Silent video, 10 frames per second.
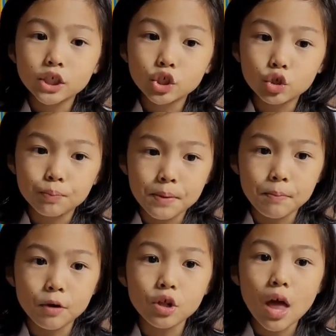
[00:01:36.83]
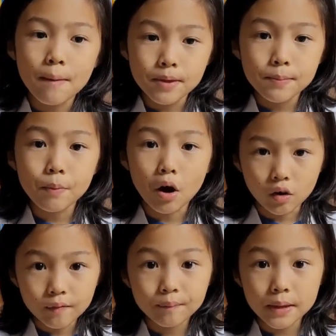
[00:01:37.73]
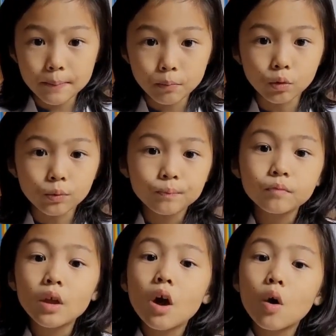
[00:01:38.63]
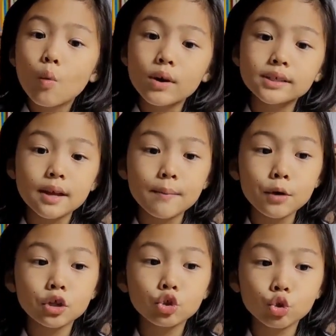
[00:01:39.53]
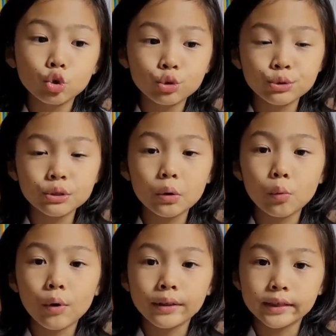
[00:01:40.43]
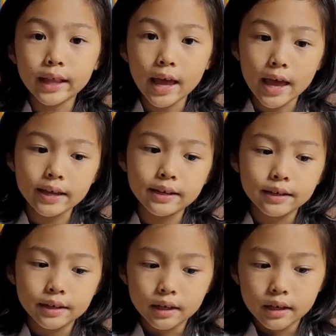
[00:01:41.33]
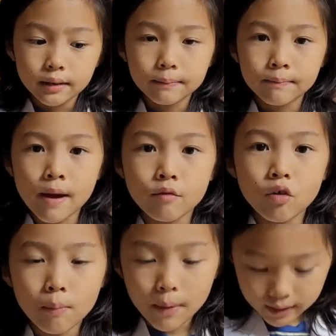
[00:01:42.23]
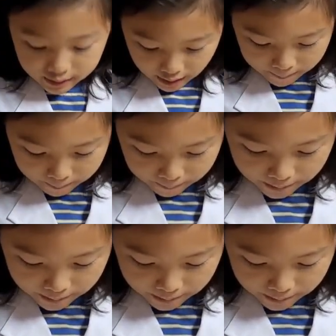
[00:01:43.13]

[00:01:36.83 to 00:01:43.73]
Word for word: friends to people and be part of people. When someone loses one leg, my robot